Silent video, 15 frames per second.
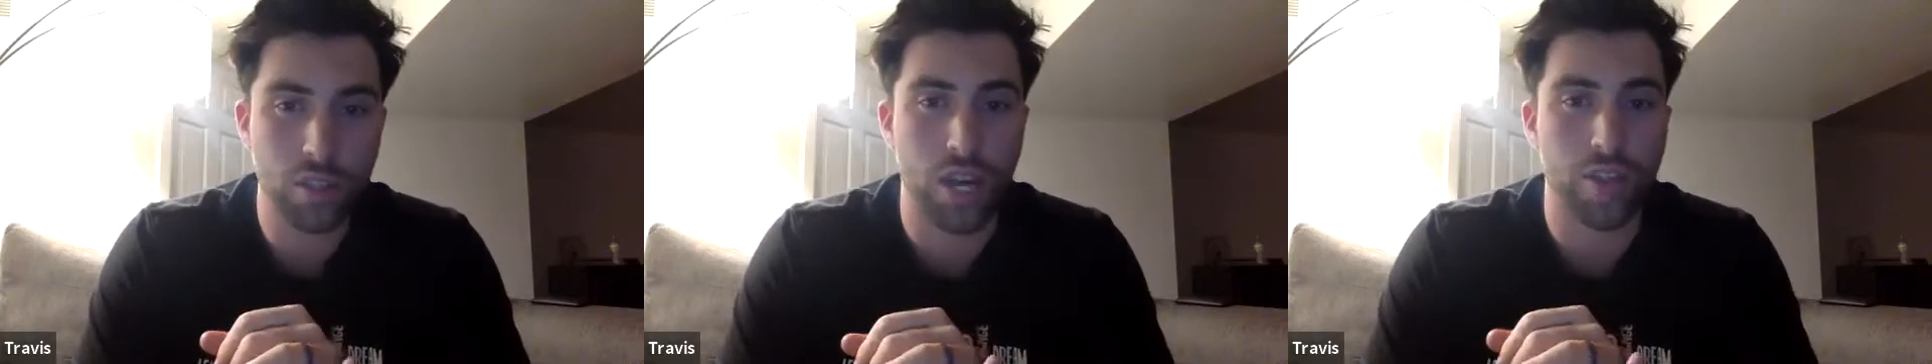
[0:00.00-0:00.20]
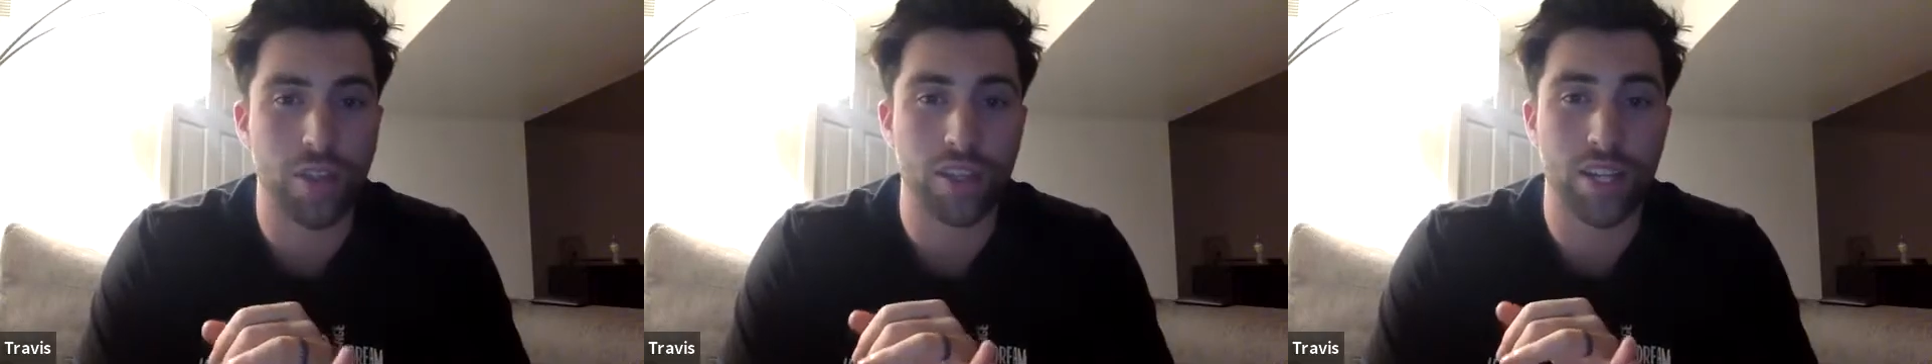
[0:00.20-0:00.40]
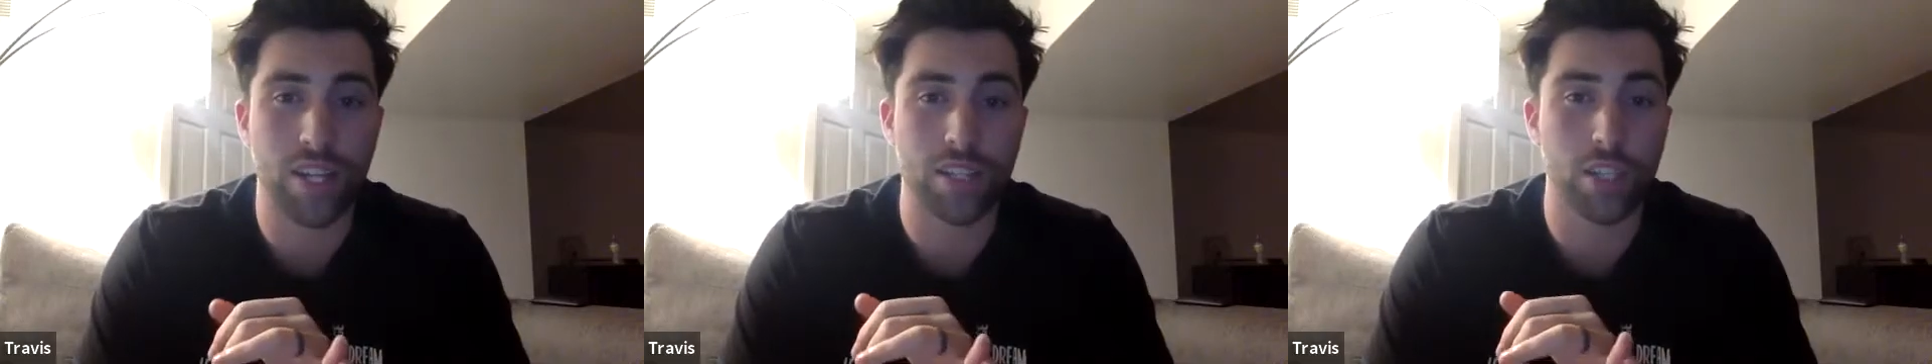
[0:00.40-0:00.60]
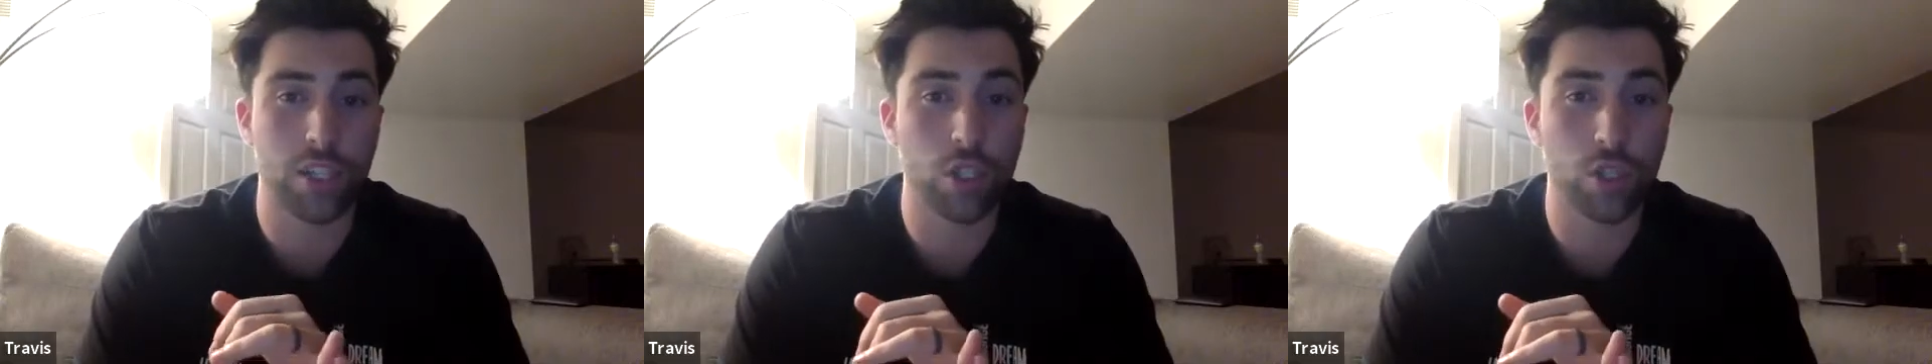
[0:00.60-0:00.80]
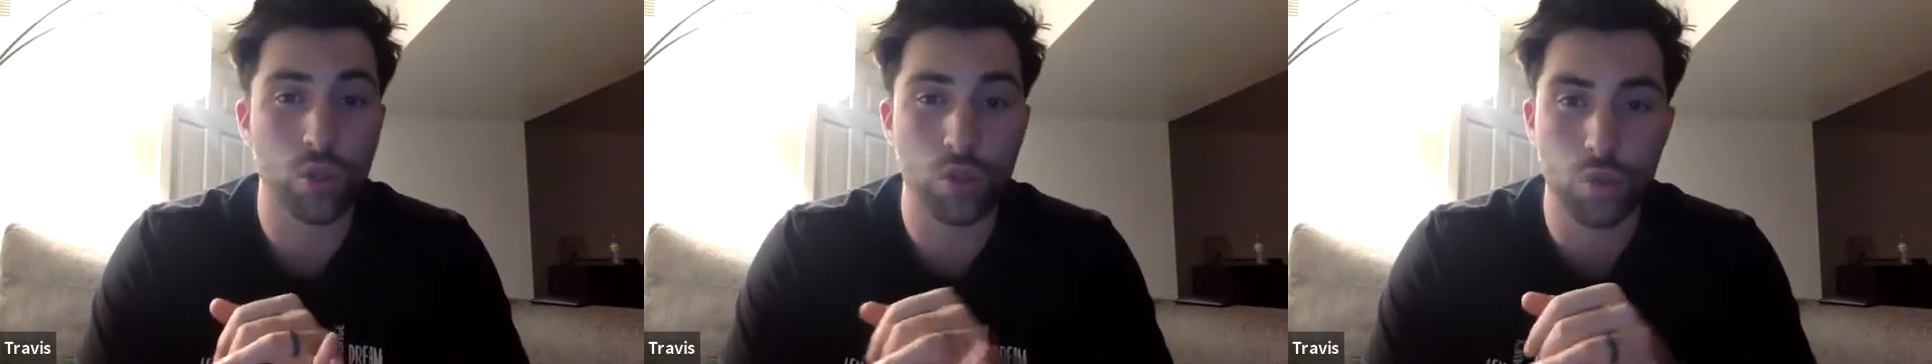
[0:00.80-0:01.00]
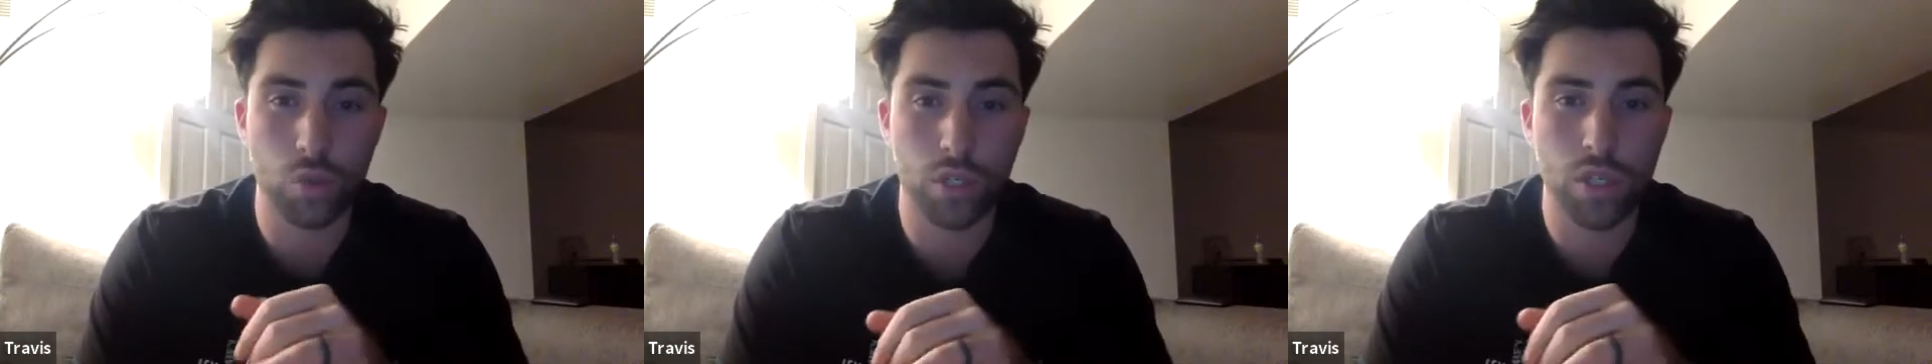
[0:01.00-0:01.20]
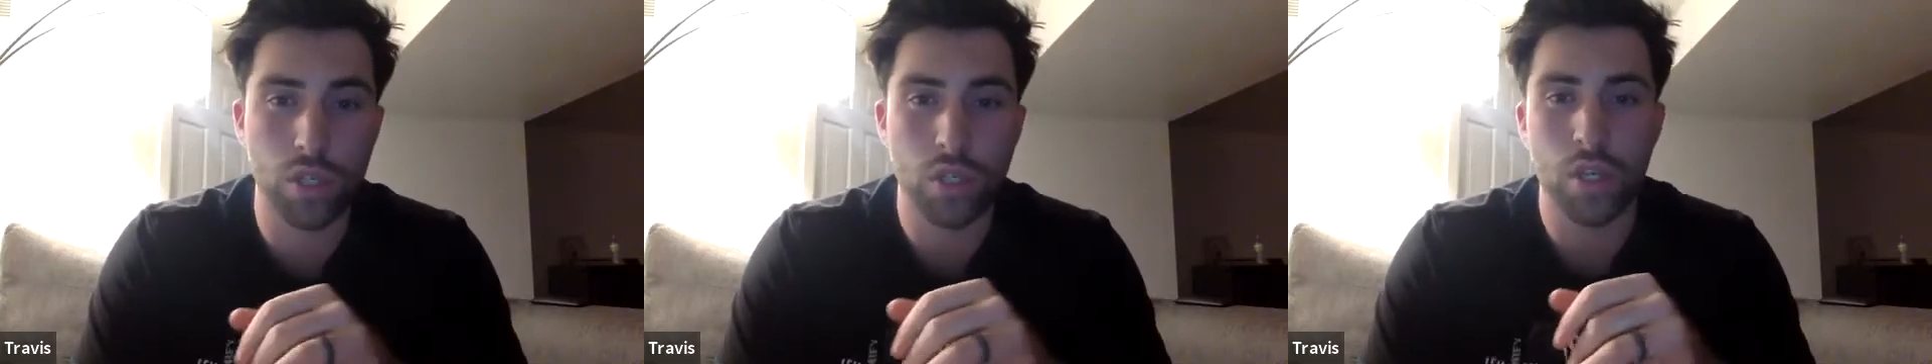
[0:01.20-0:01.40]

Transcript: I think that's a huge one.